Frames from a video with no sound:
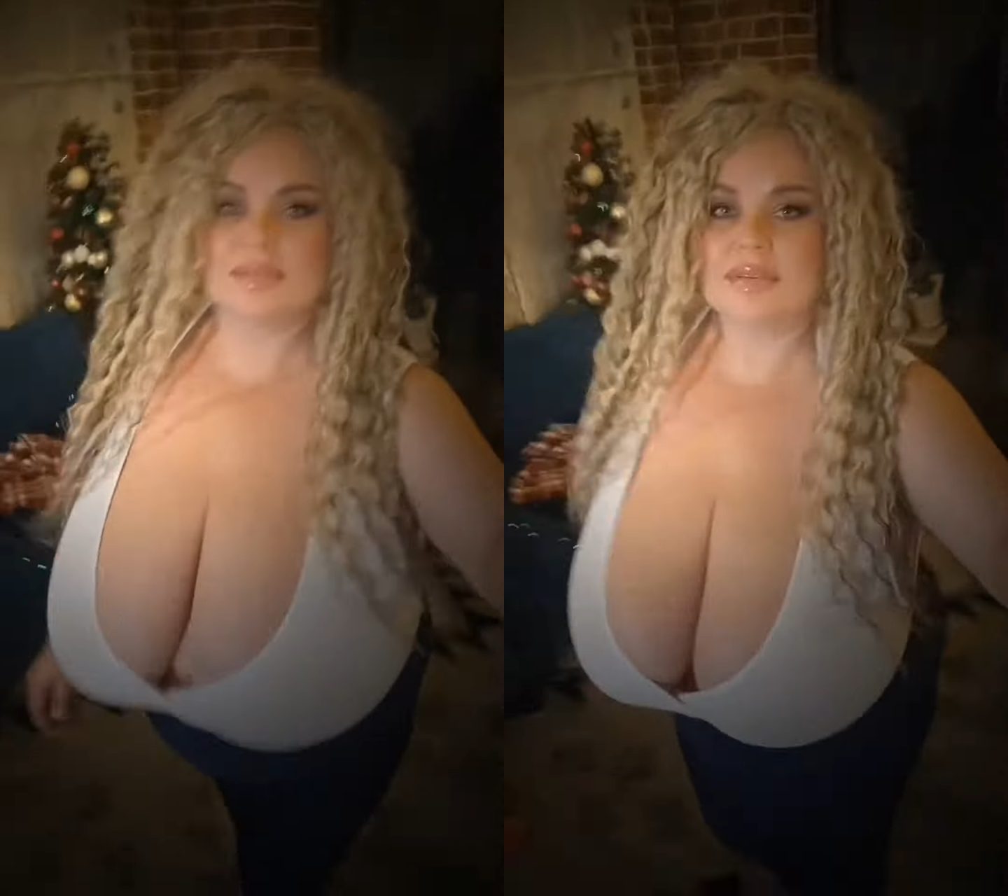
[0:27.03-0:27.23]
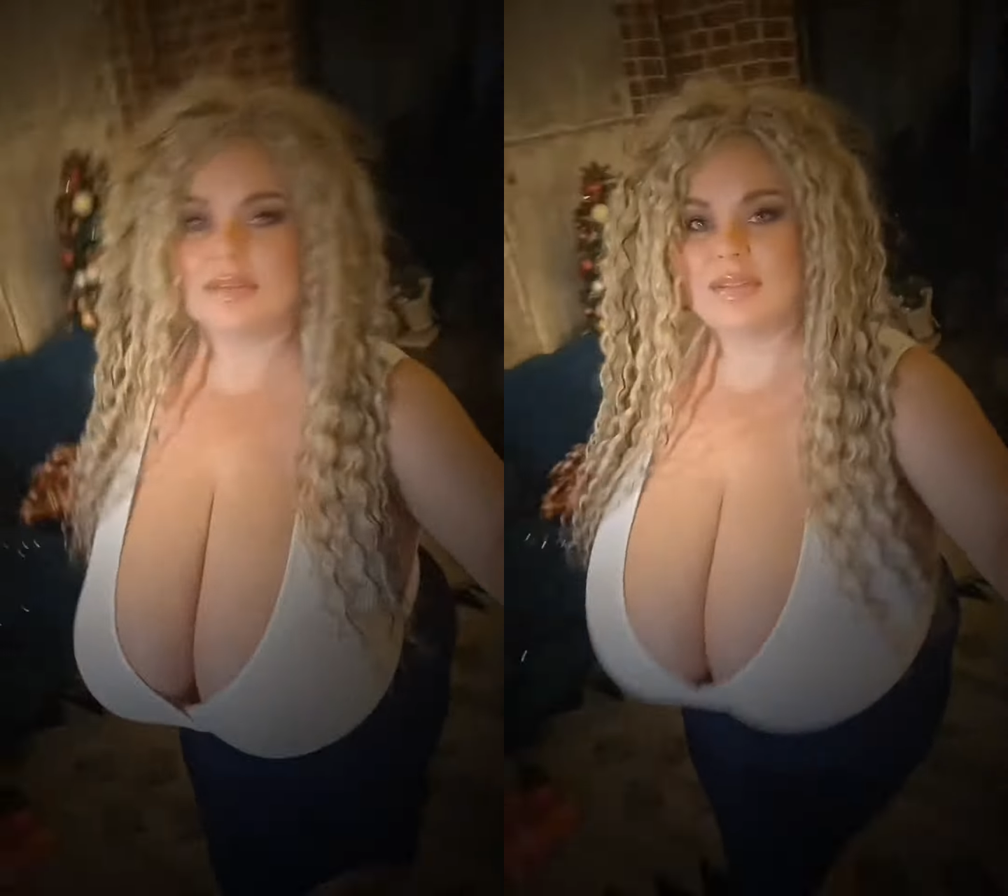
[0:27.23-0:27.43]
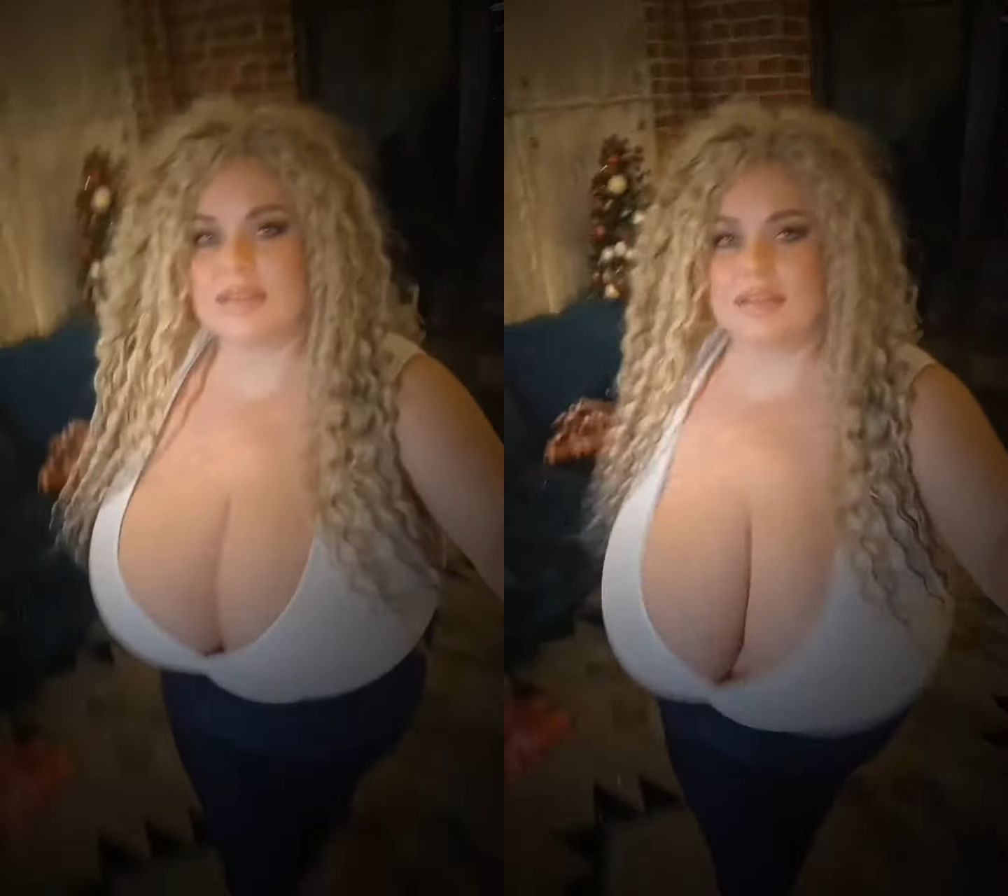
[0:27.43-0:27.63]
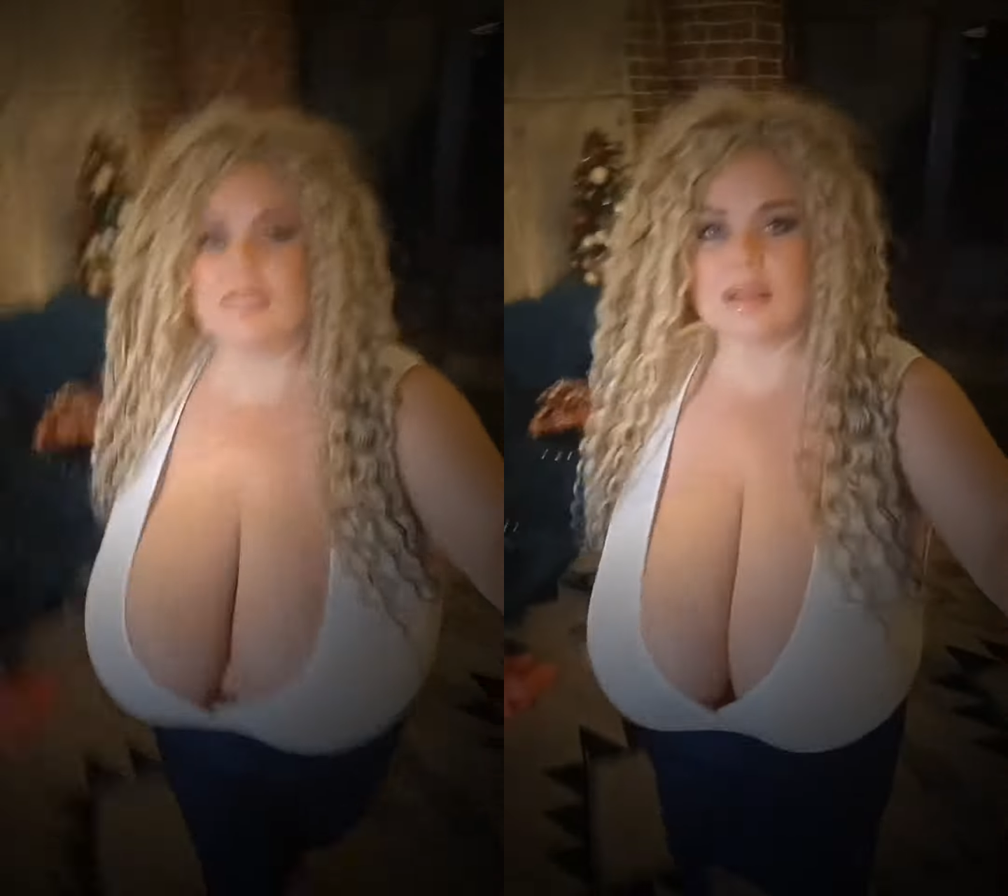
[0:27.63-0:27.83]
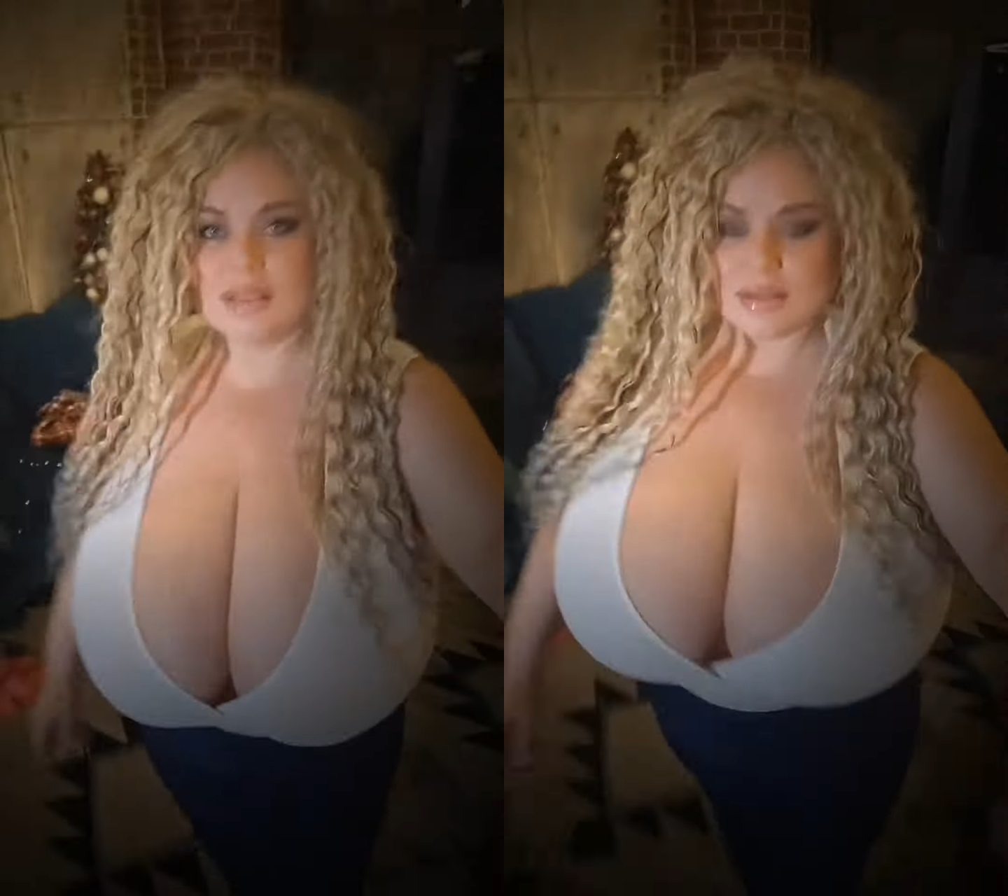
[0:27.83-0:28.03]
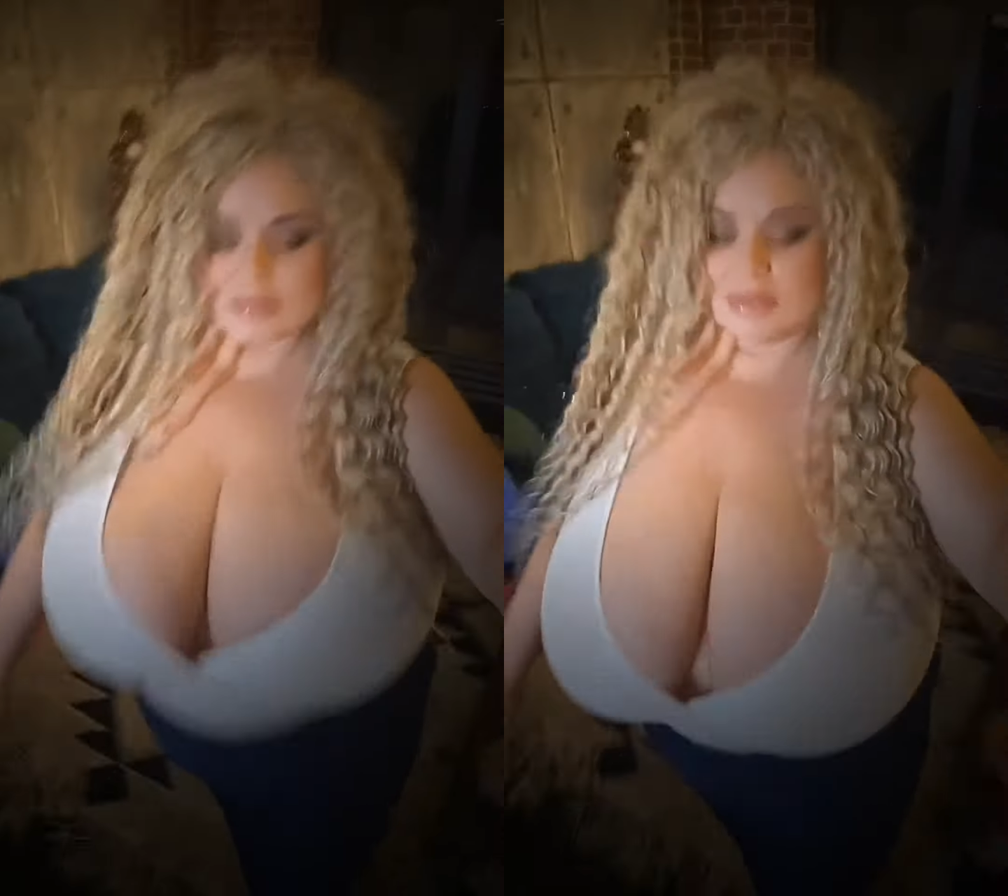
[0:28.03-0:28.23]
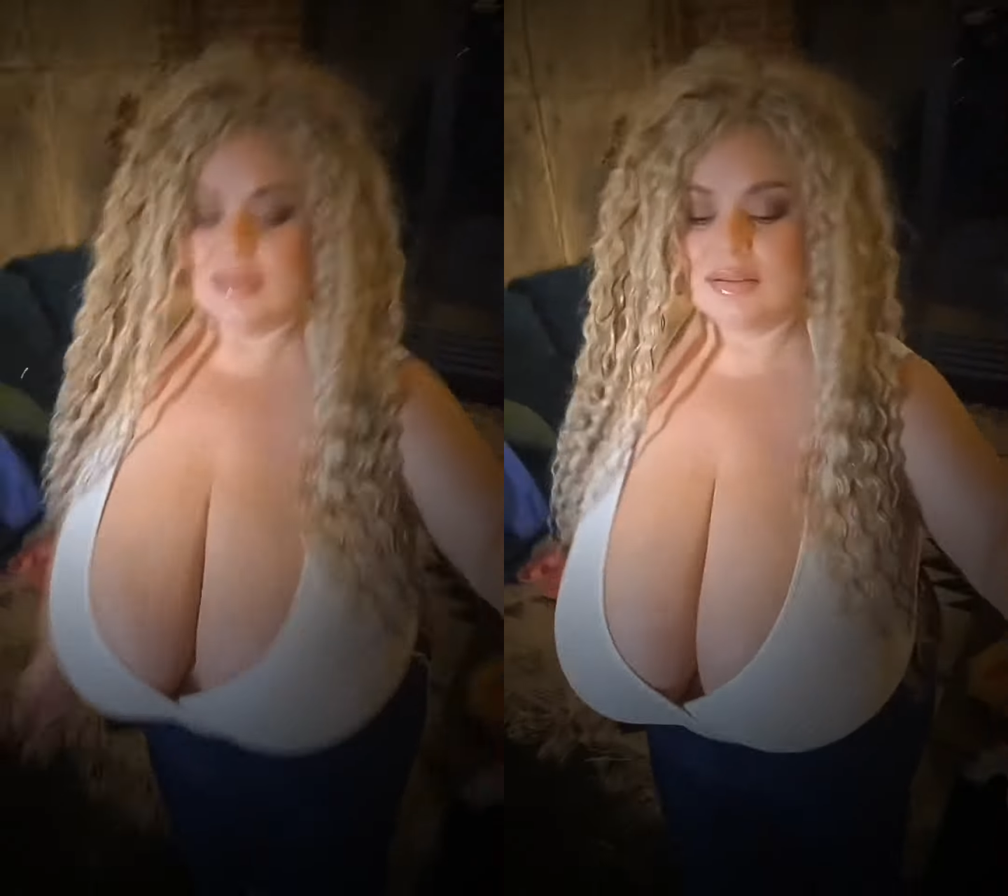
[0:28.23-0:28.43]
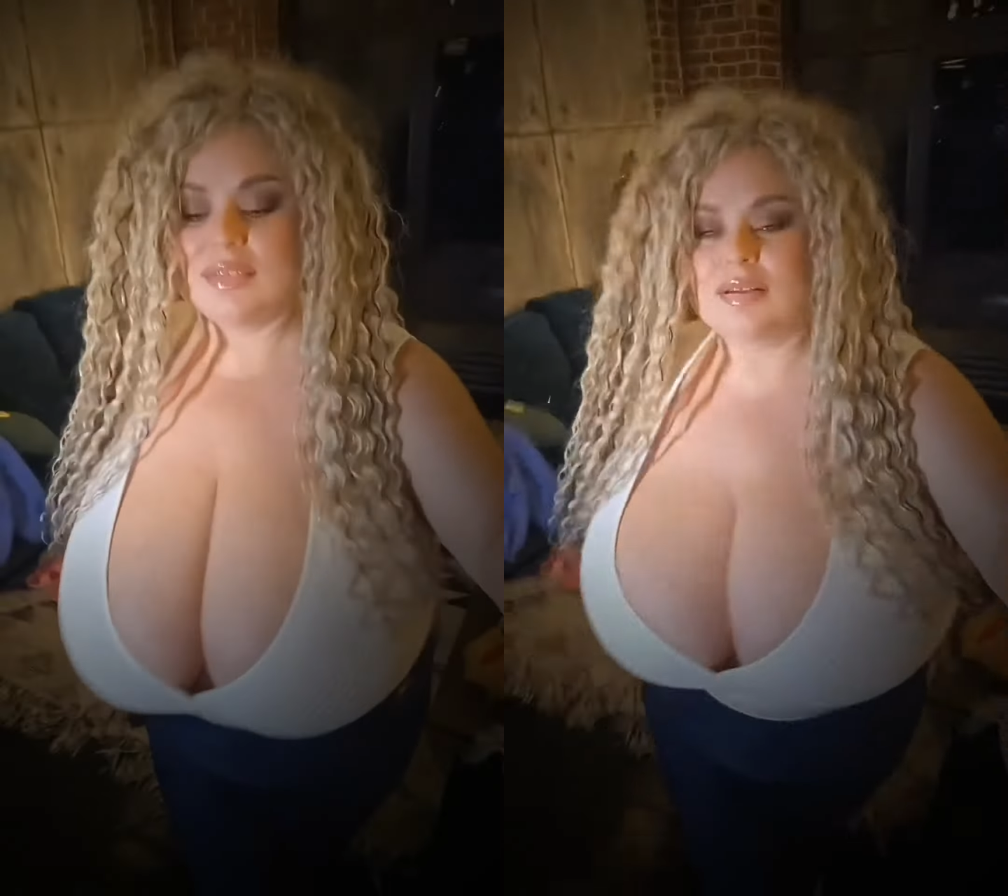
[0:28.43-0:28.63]
adult model,
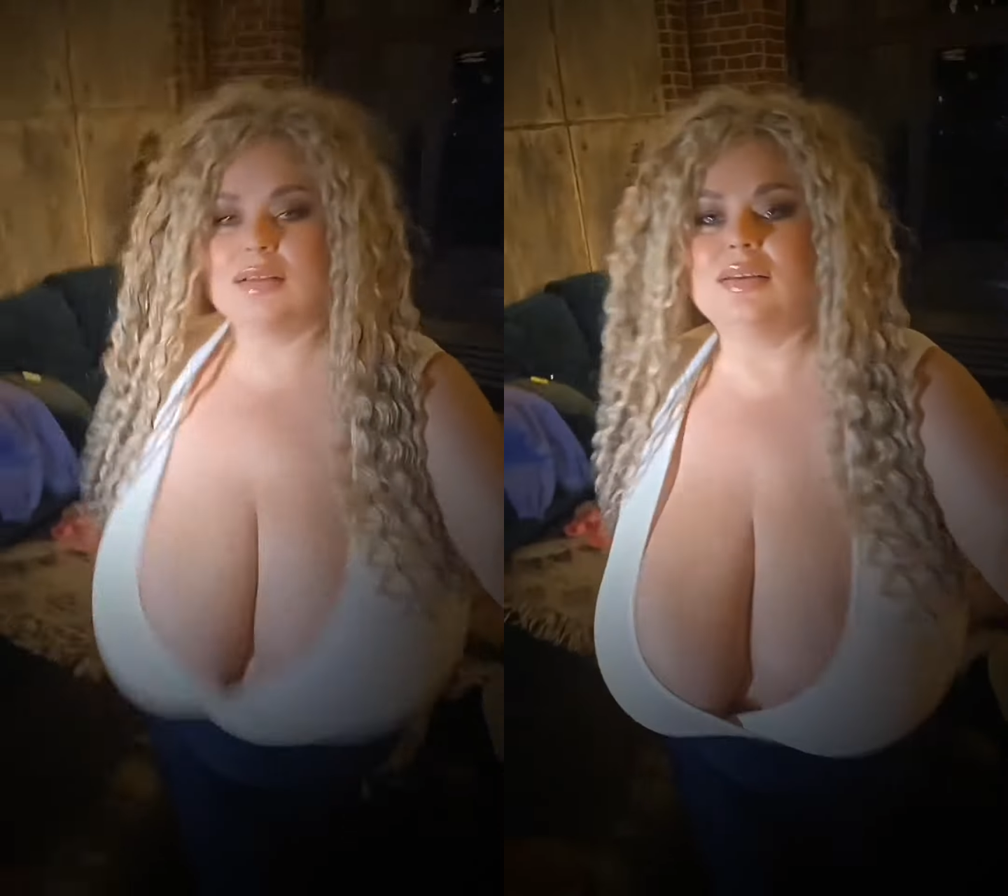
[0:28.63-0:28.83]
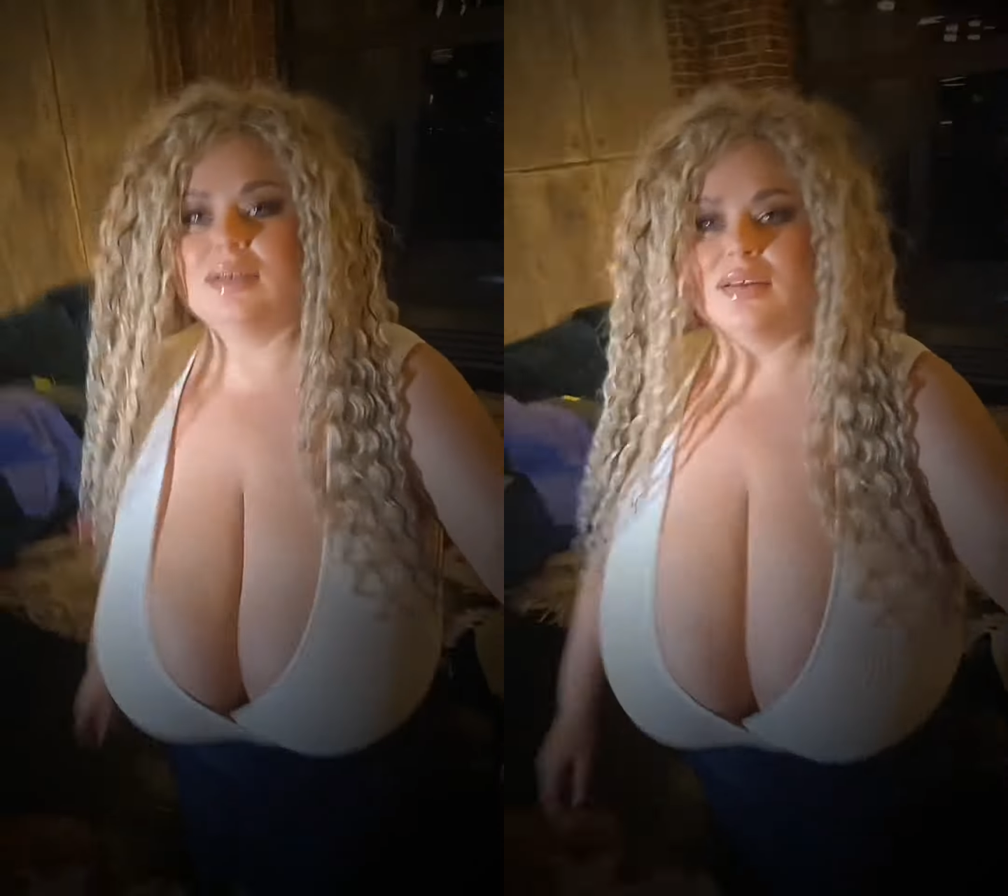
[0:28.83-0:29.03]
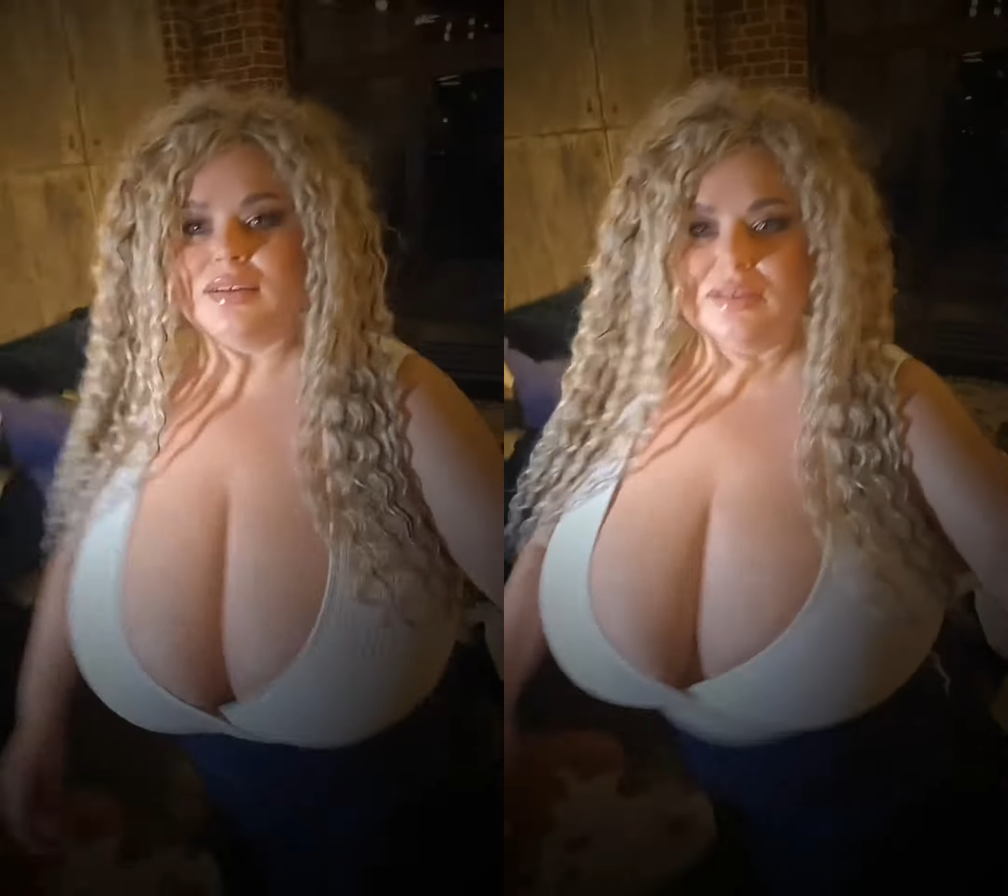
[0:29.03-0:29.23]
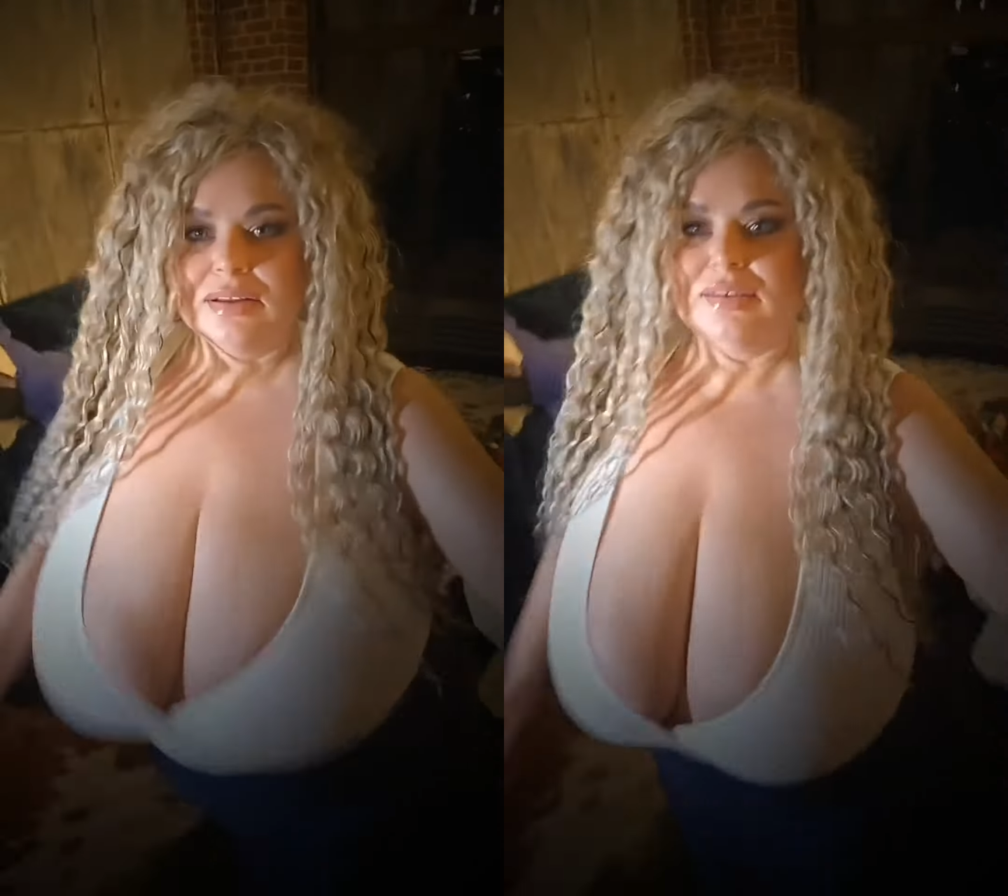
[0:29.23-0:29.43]
porn star,